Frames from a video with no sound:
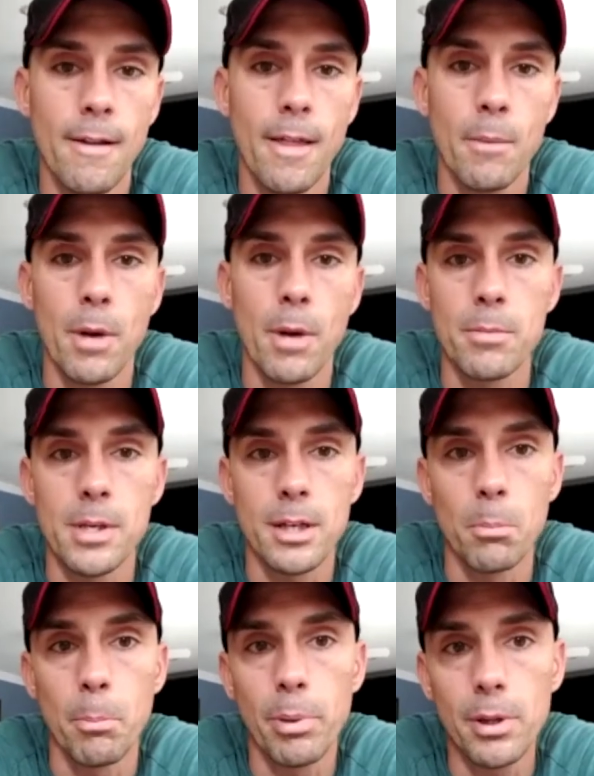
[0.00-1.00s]
might be
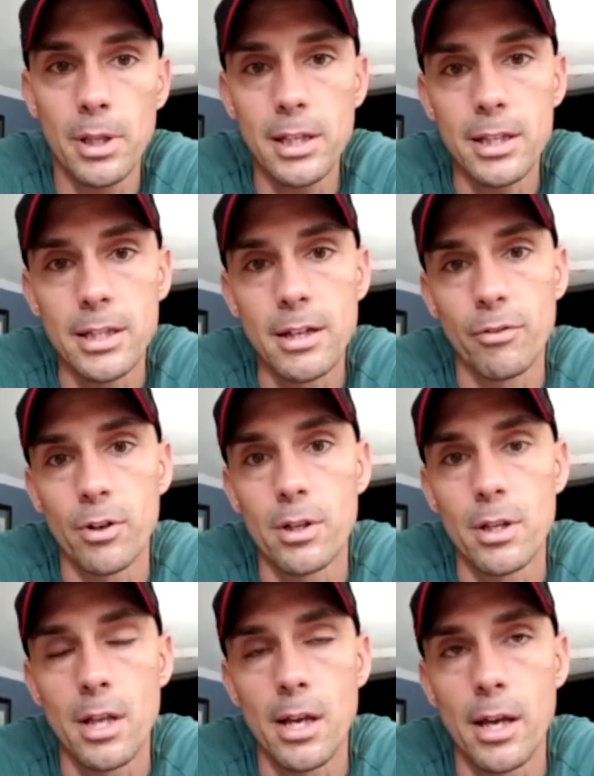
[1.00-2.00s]
completely different
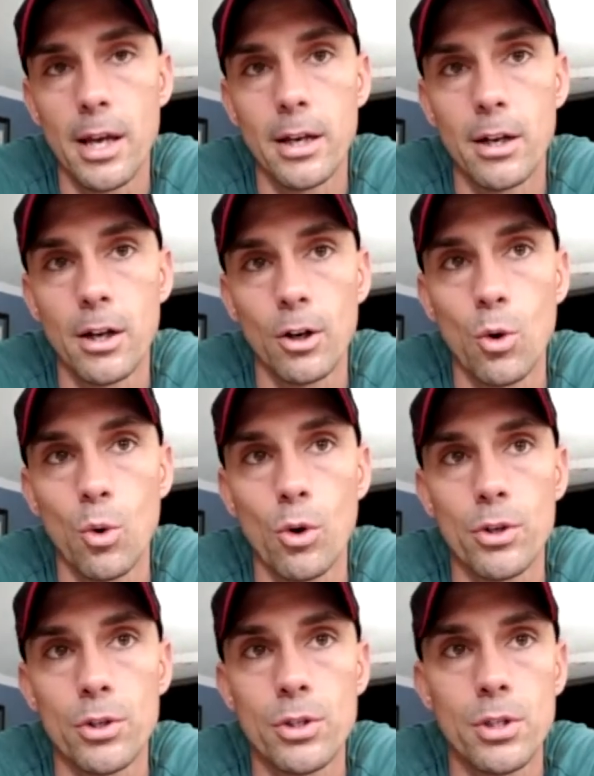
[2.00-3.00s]
than a
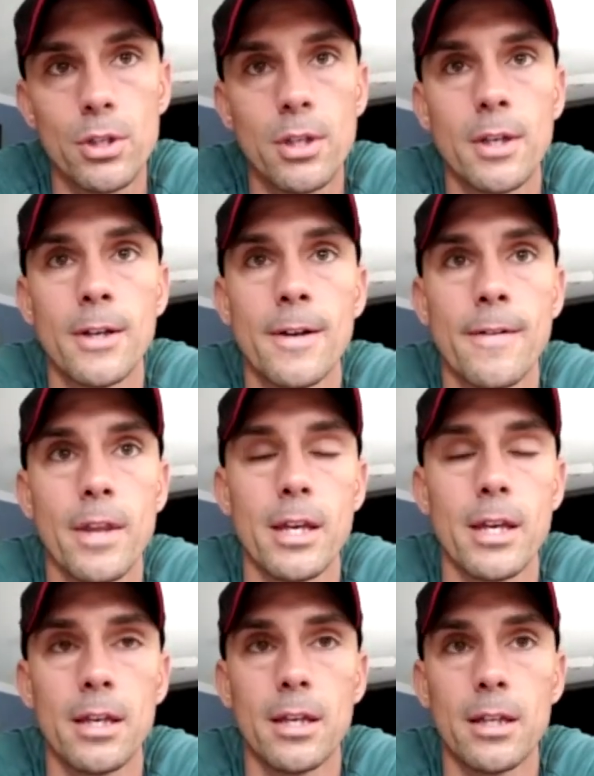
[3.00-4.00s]
course
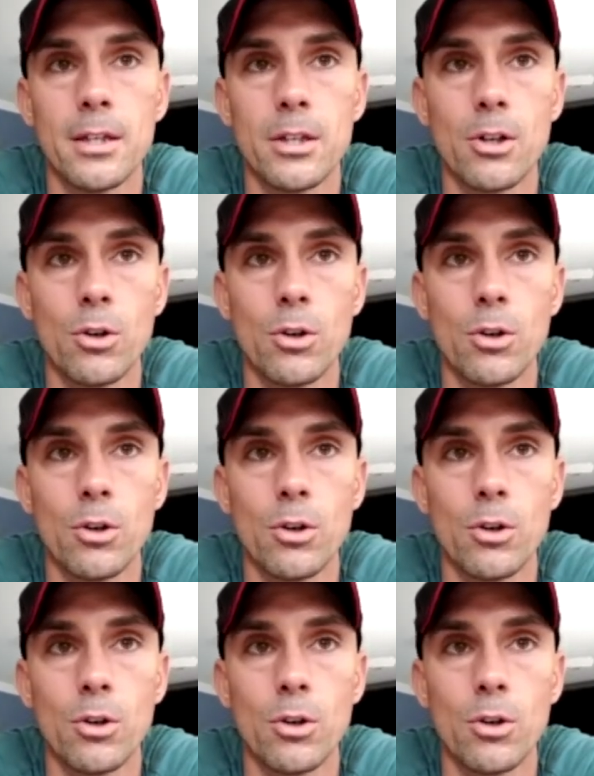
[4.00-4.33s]
in,